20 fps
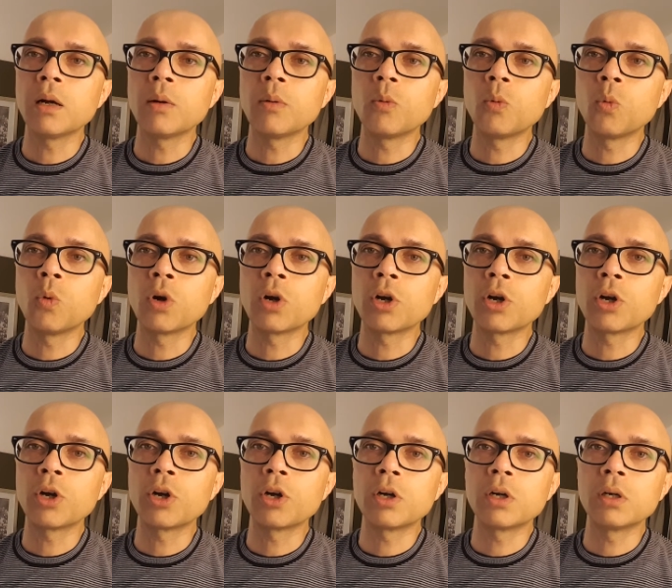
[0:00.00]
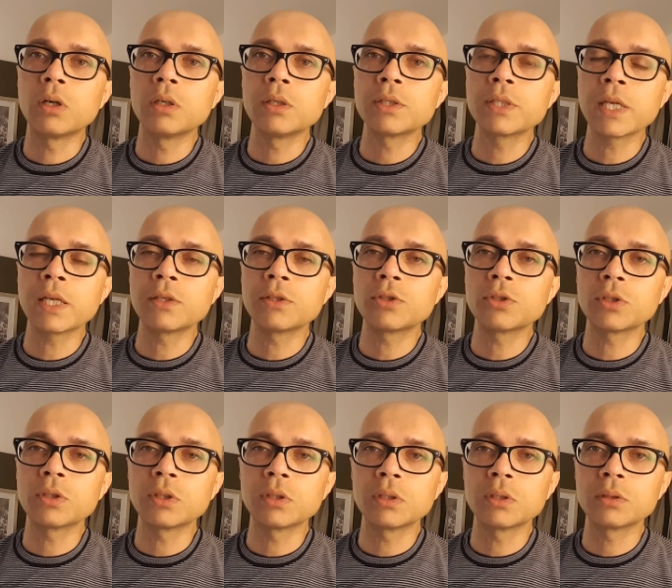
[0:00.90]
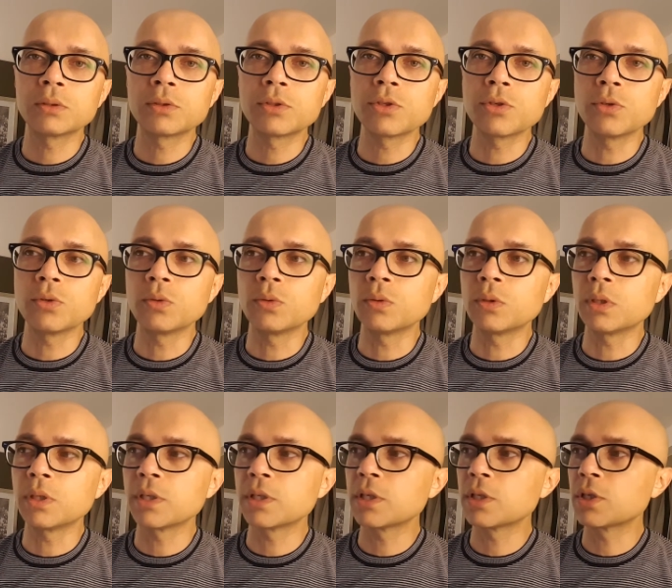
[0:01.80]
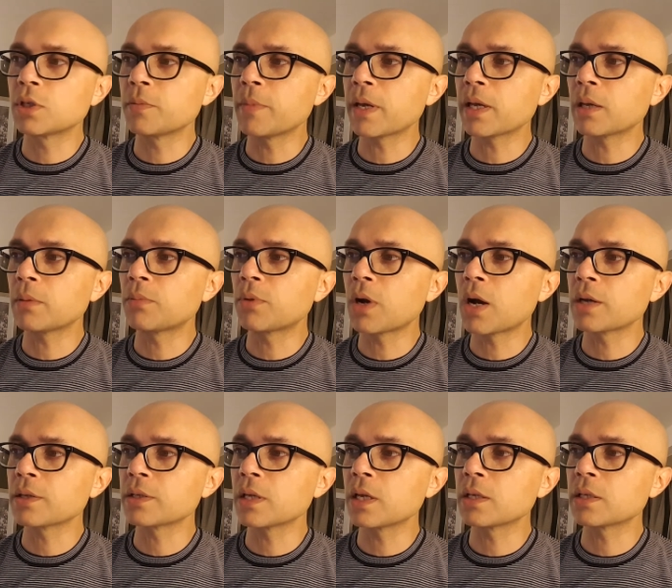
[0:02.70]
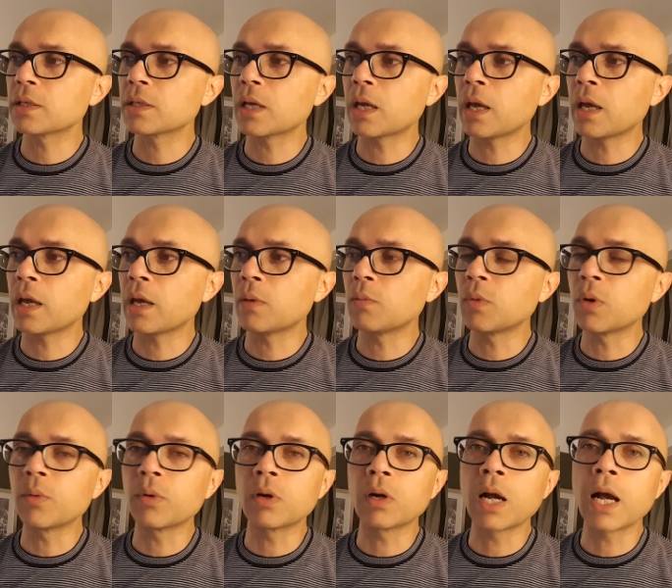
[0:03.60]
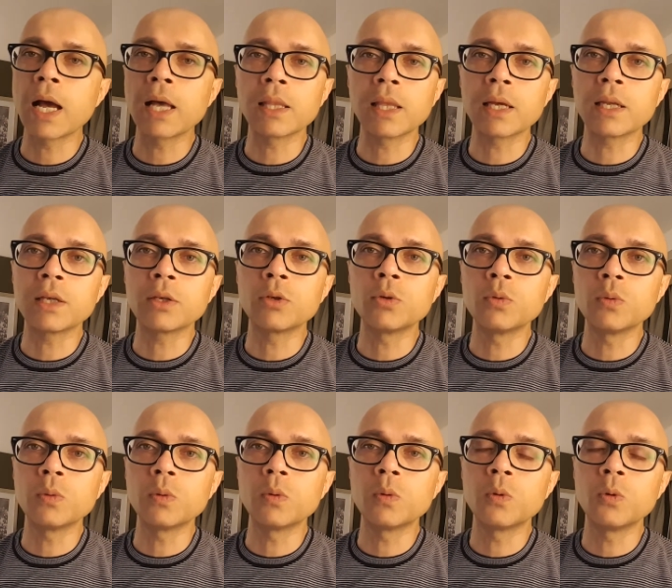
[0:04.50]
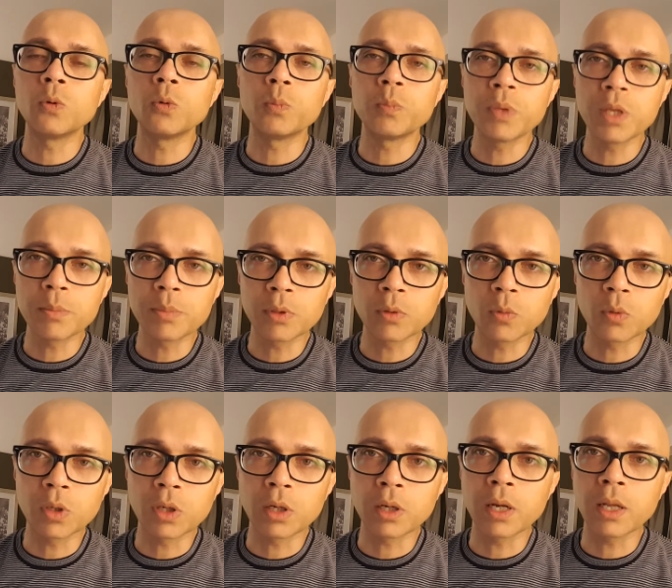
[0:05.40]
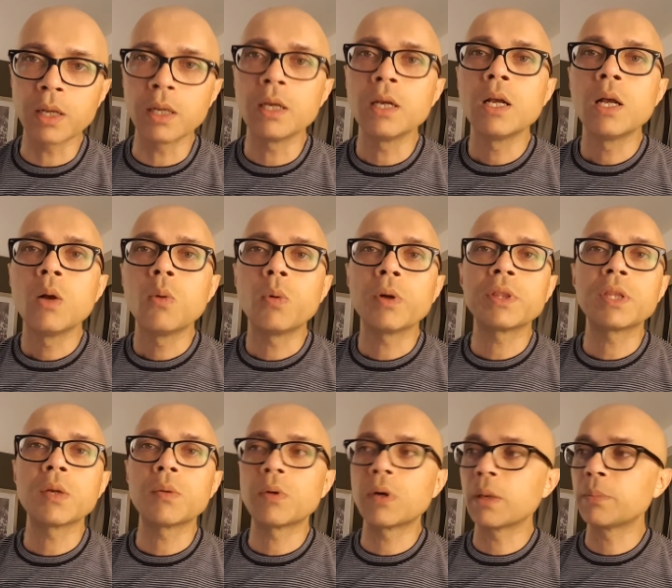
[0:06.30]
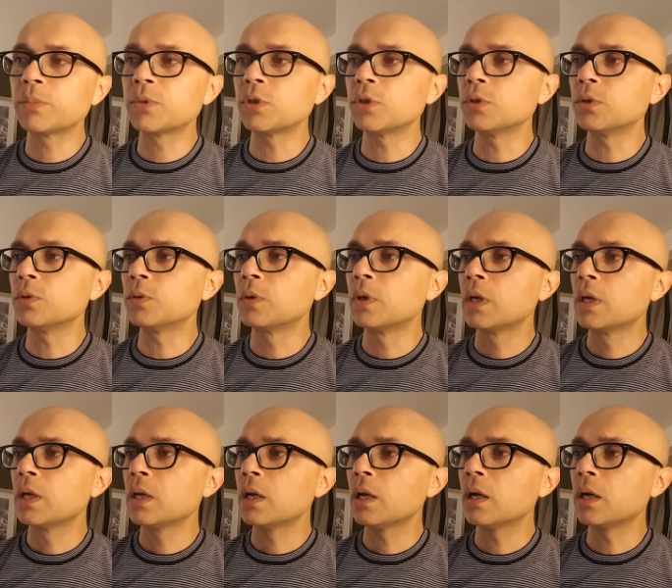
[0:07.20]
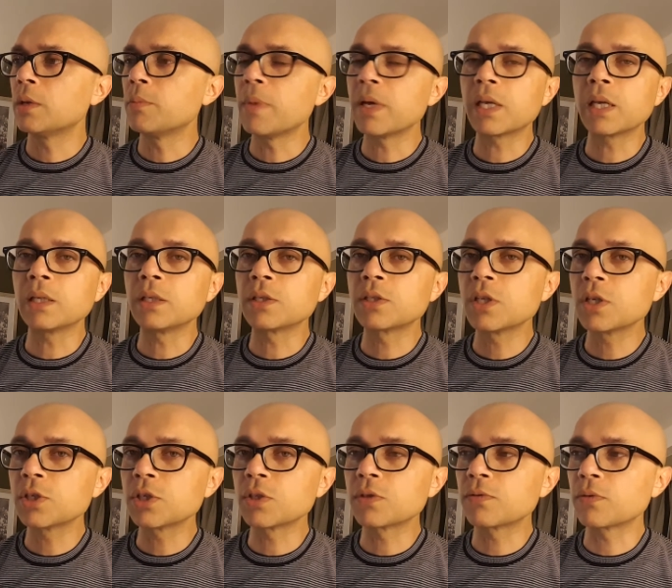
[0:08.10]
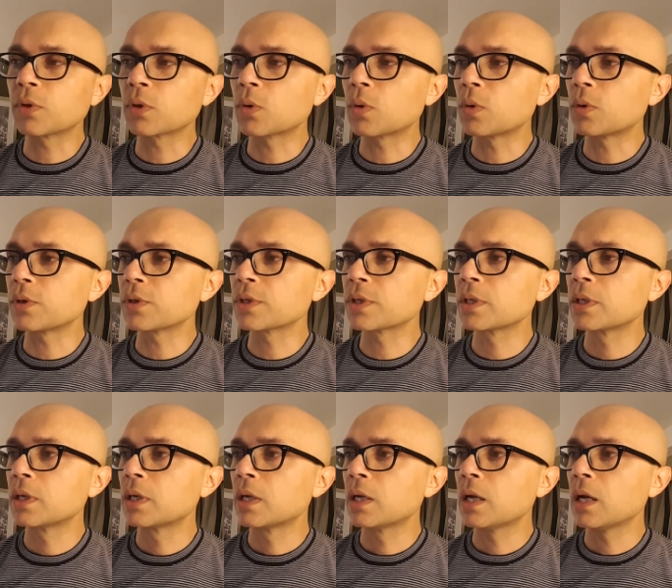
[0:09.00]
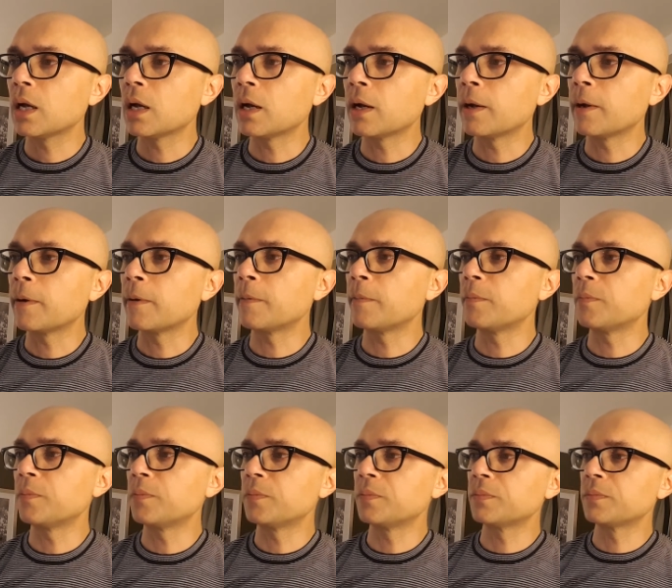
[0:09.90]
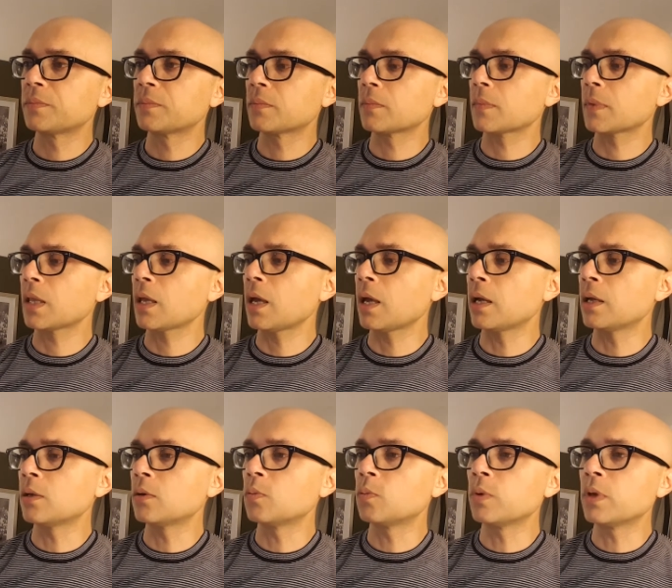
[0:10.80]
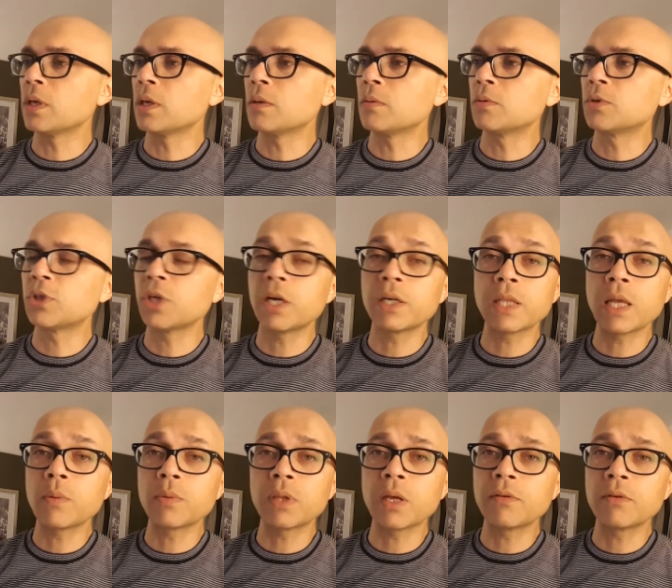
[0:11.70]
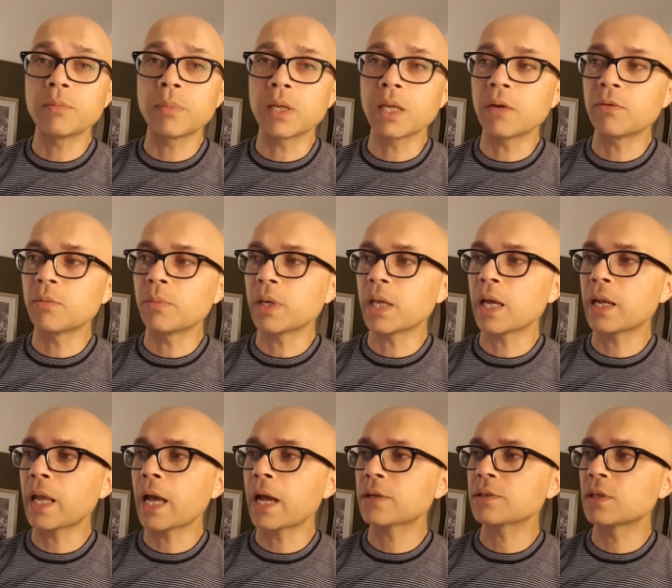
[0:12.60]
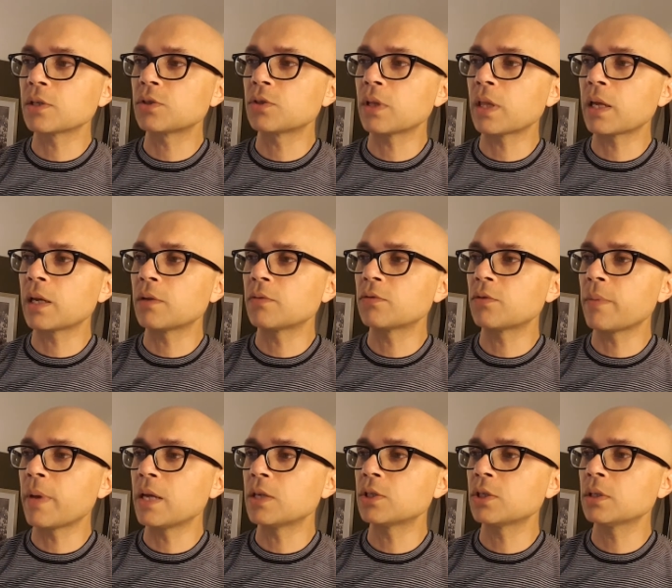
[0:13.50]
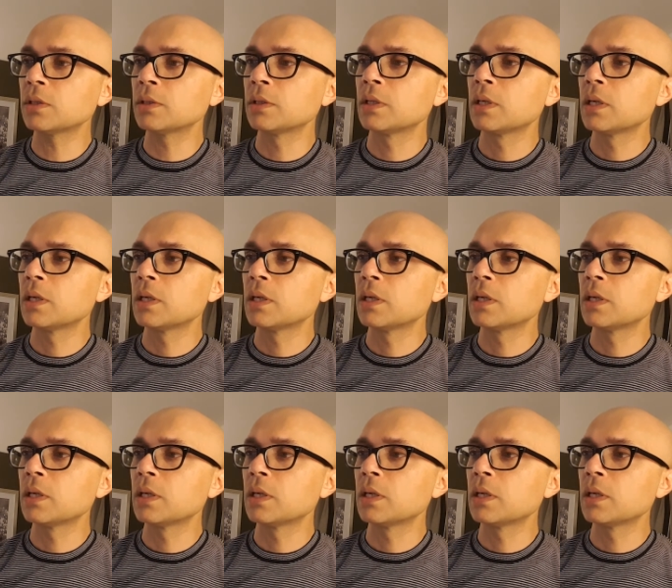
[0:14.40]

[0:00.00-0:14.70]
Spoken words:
were central to the decision-making process, and we were highlighting who people were and what they were up to in making decisions for the course. and we shared that with everybody. Everybody had access to that information.